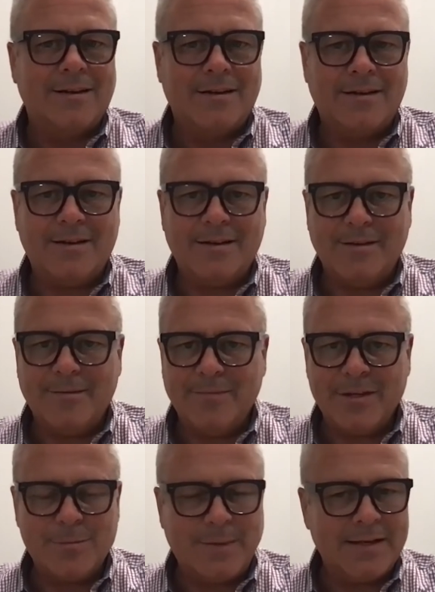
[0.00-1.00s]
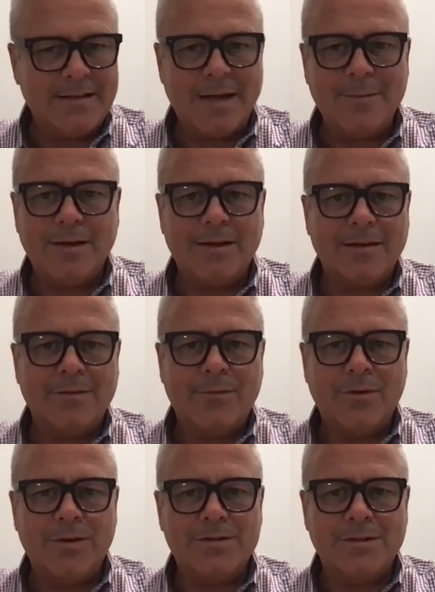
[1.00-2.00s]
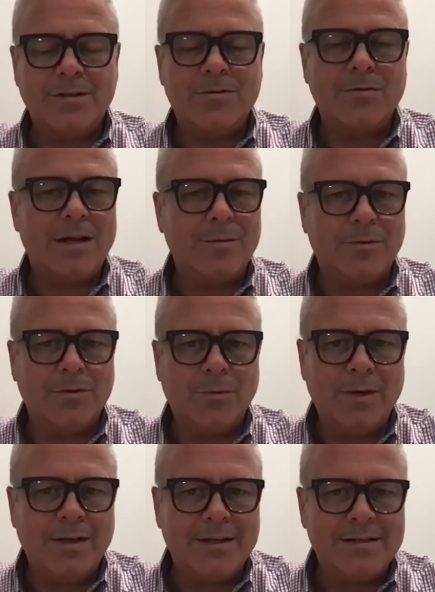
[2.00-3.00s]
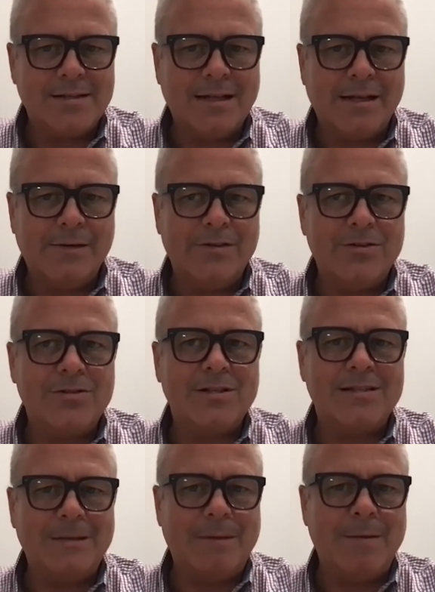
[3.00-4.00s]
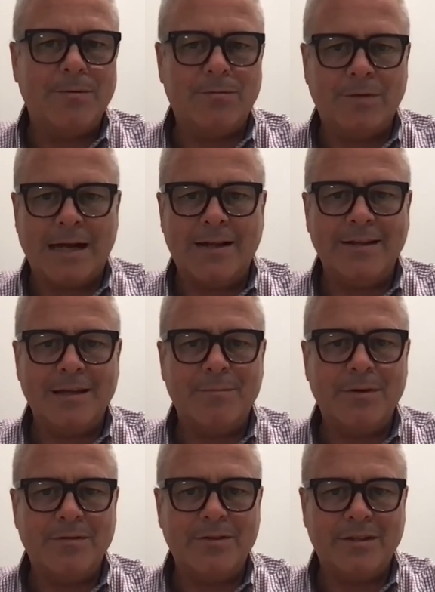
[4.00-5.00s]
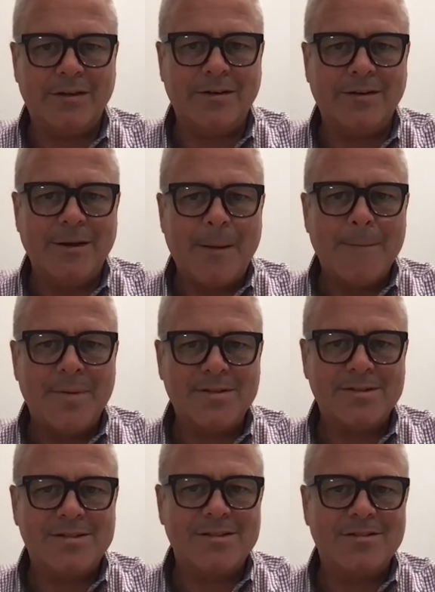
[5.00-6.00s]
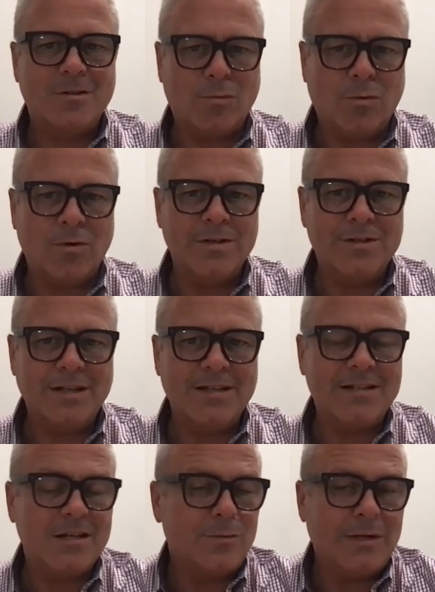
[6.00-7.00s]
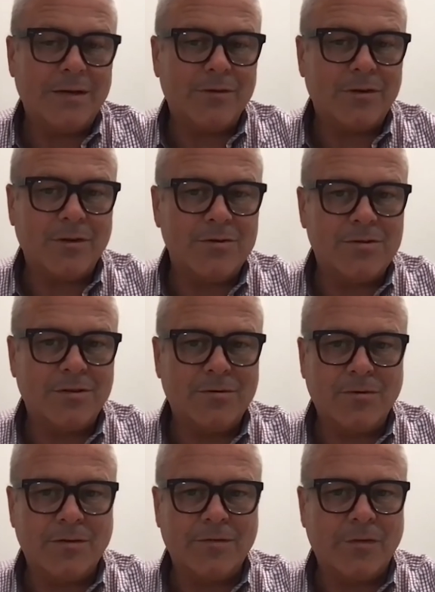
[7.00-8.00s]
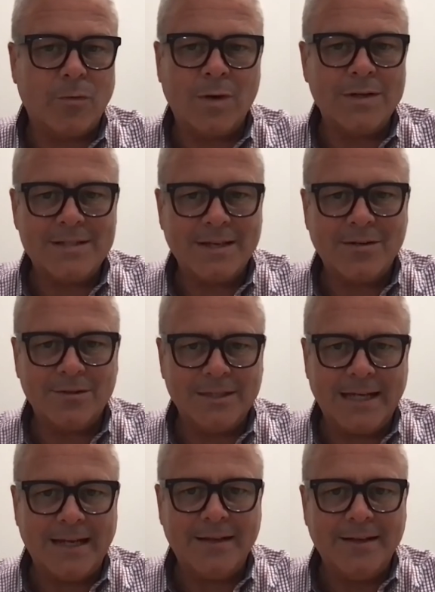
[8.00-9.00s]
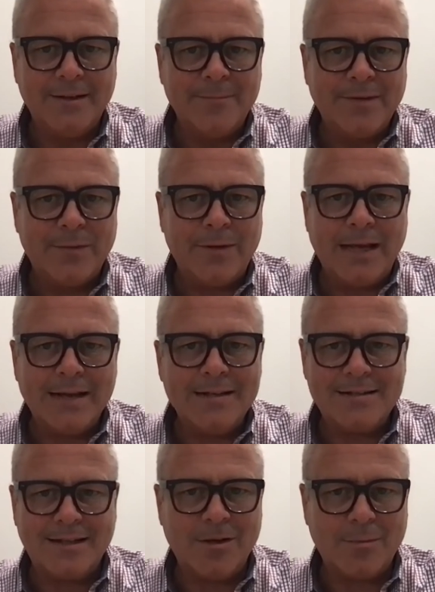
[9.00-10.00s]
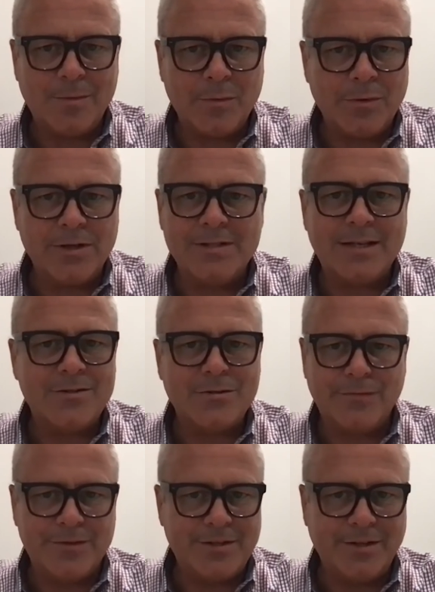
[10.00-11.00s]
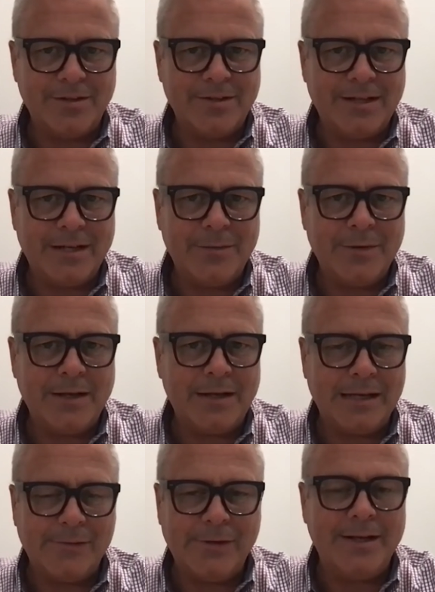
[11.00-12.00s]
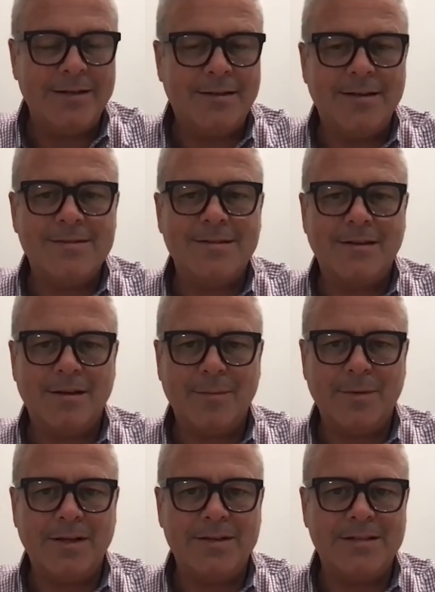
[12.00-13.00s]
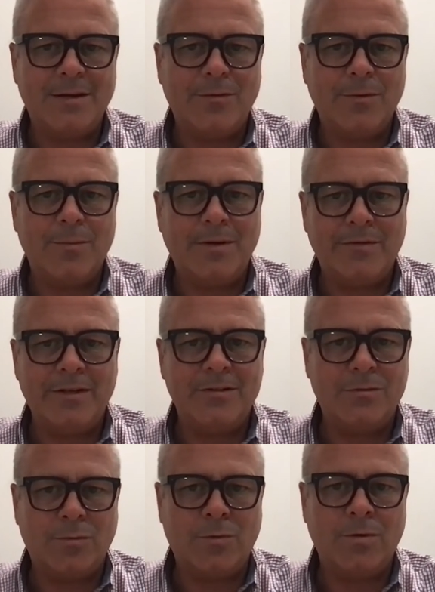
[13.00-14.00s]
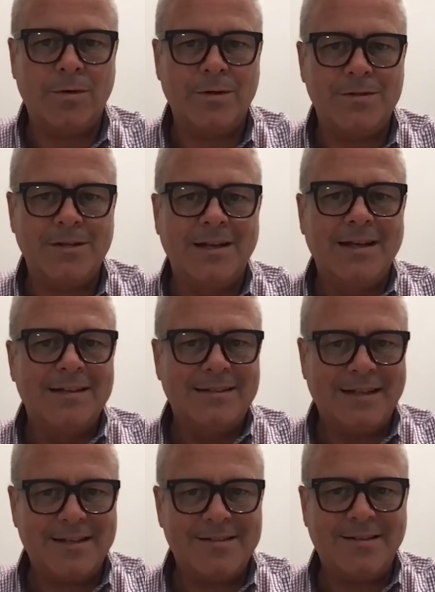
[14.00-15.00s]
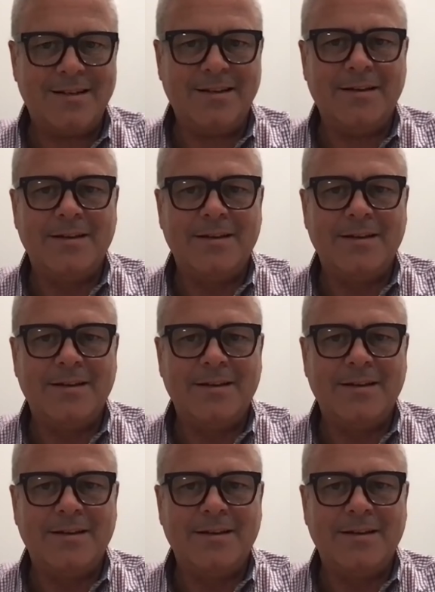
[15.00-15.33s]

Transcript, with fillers: uh, this pandemic was incredible to witness and, and just to see people rally and pivot their businesses towards things because we never closed our door for one single day and we had to stay open. We were an essential facility and we had a, we had a dozen companies that were pivoting towards testing,